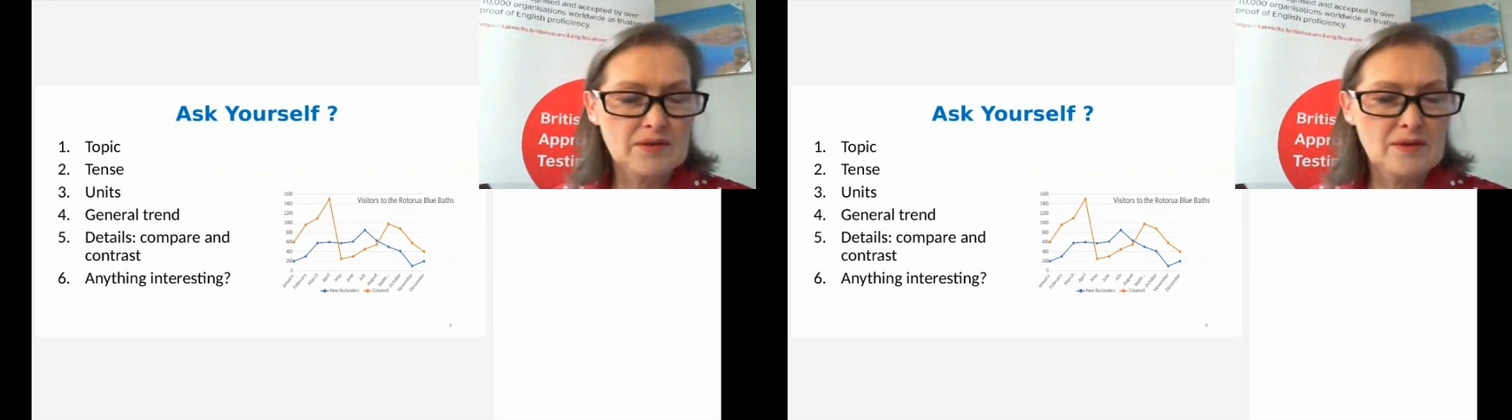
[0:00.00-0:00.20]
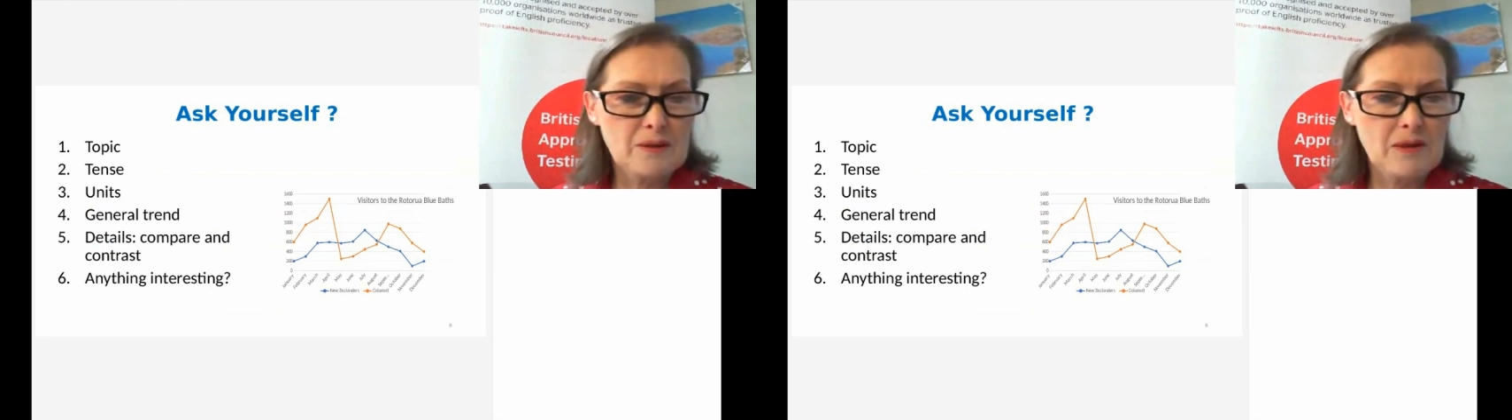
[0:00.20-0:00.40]

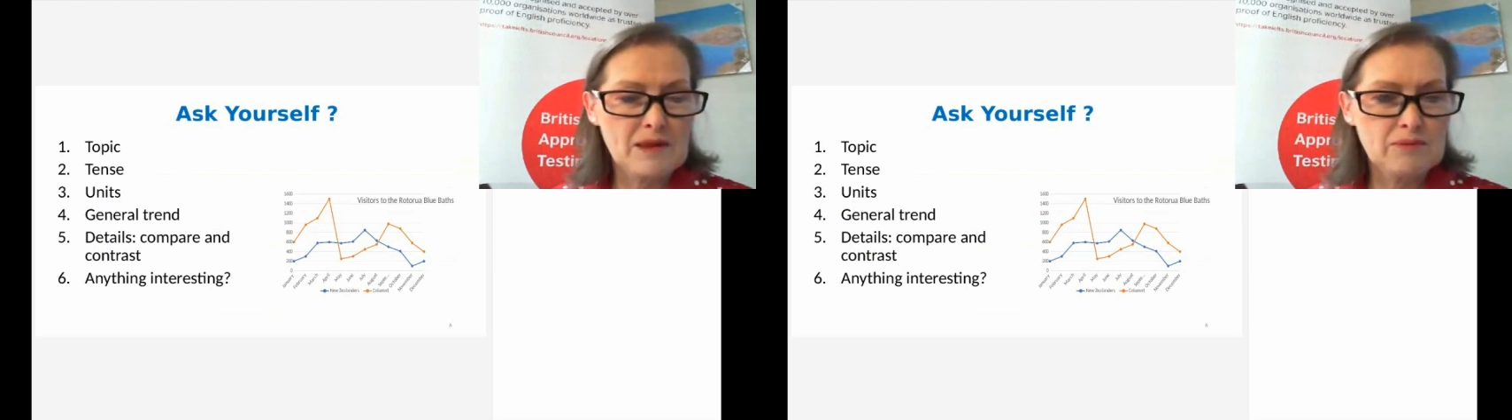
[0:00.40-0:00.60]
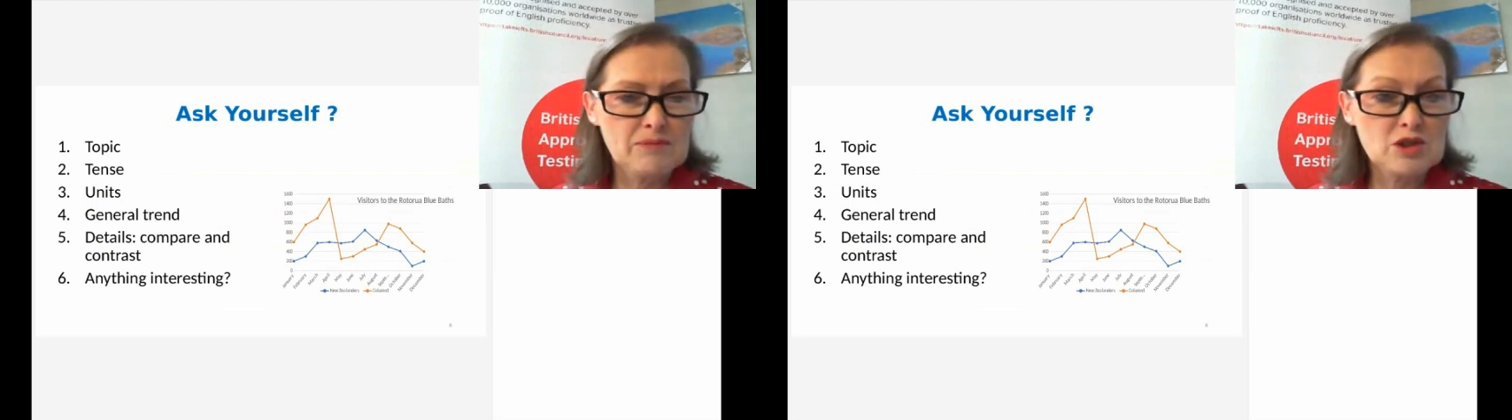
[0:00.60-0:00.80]
what's the
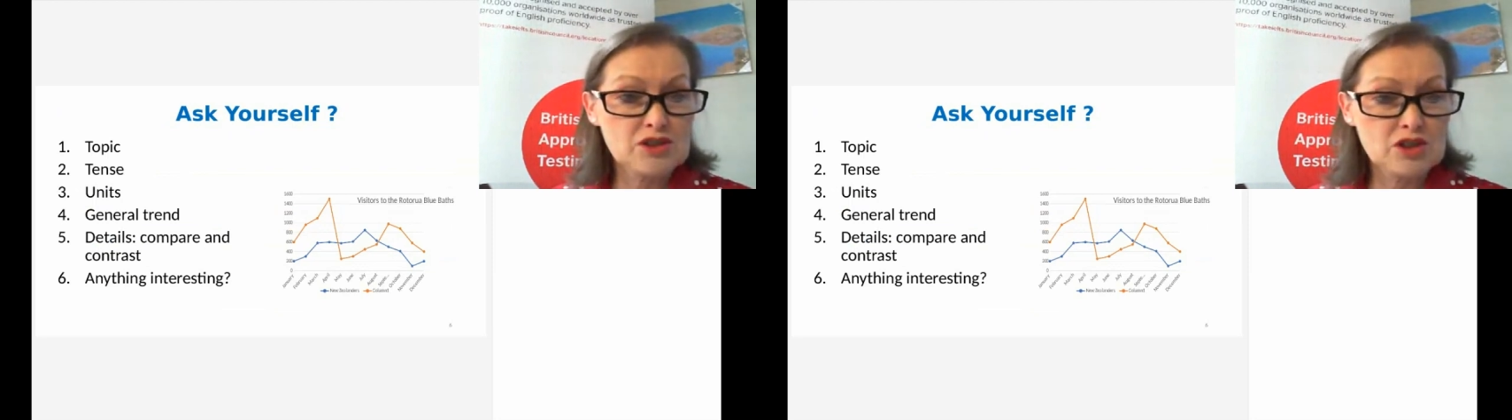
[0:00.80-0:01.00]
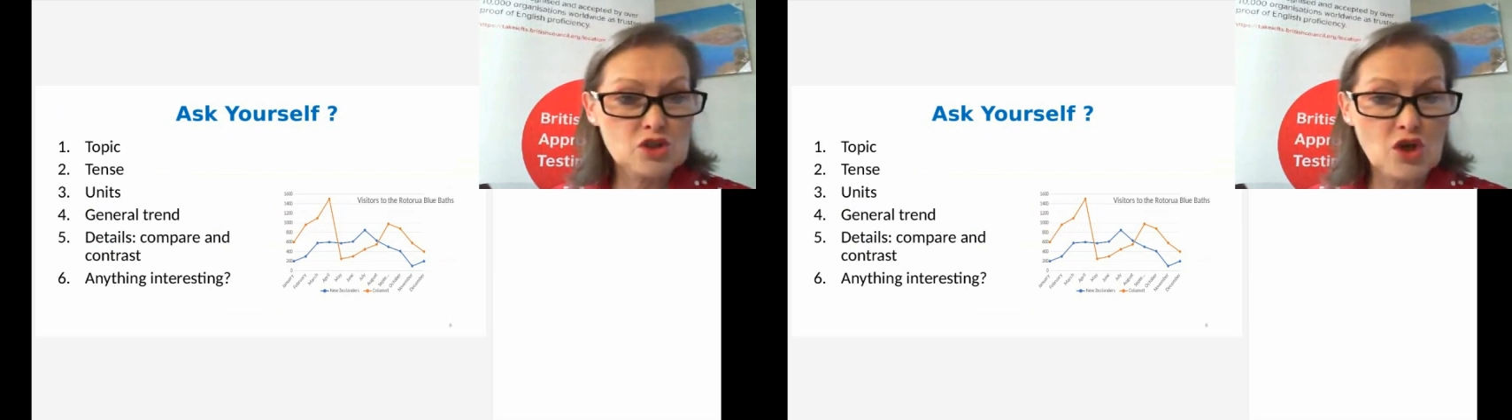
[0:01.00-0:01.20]

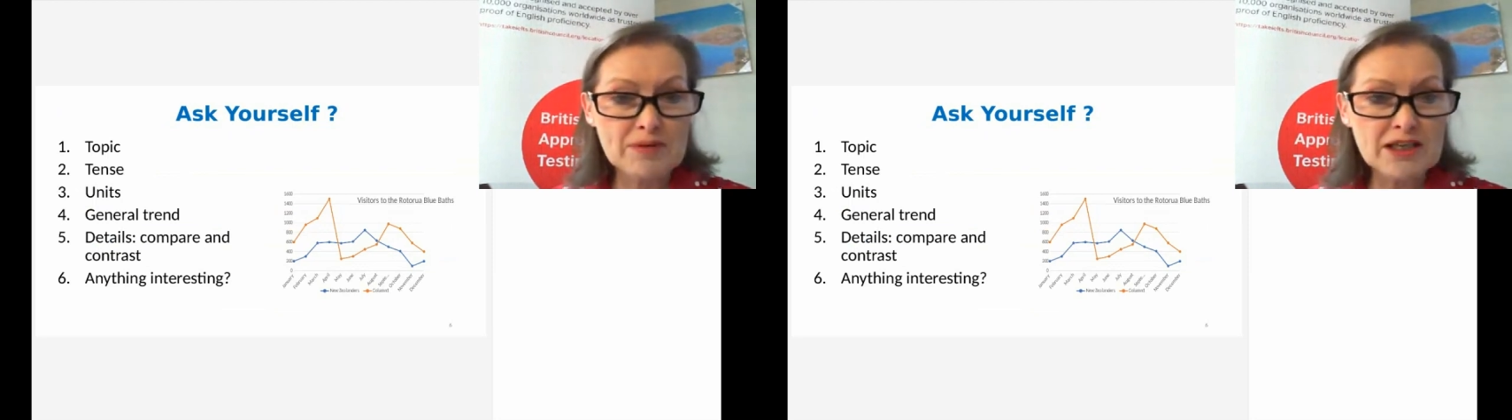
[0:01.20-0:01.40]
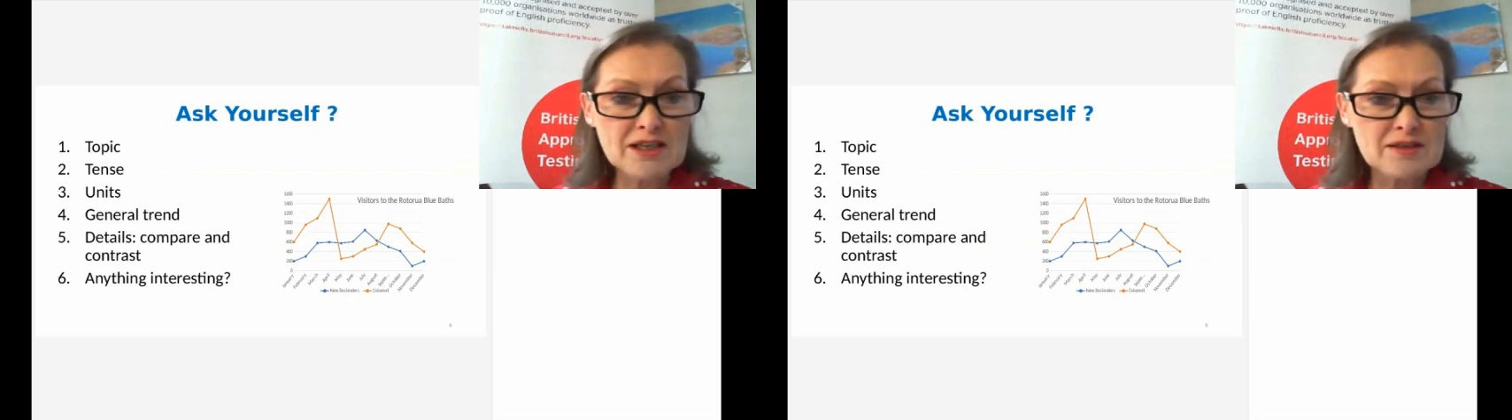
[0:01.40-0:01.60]
topic?
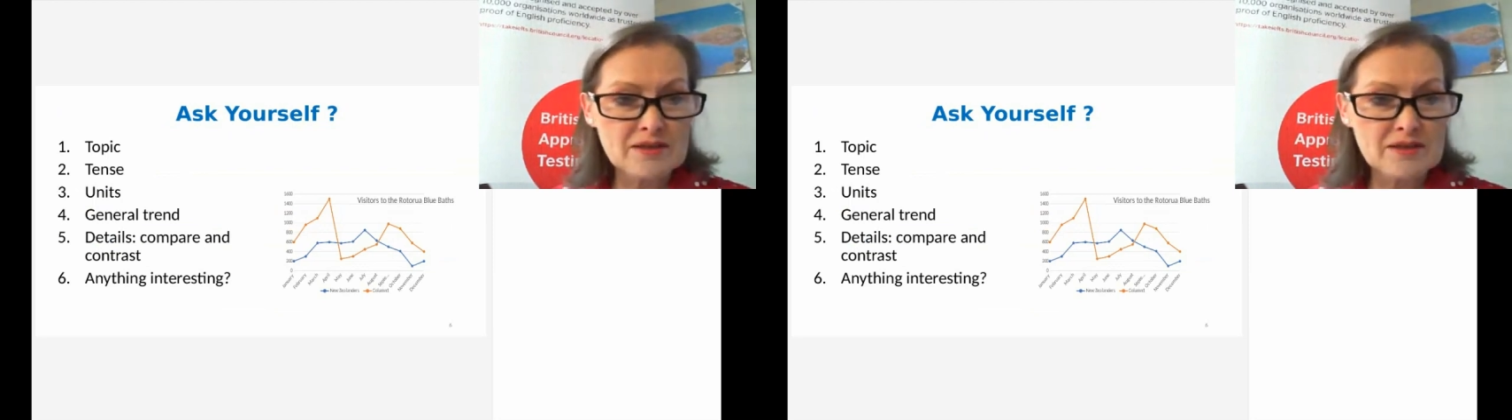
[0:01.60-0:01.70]
What's the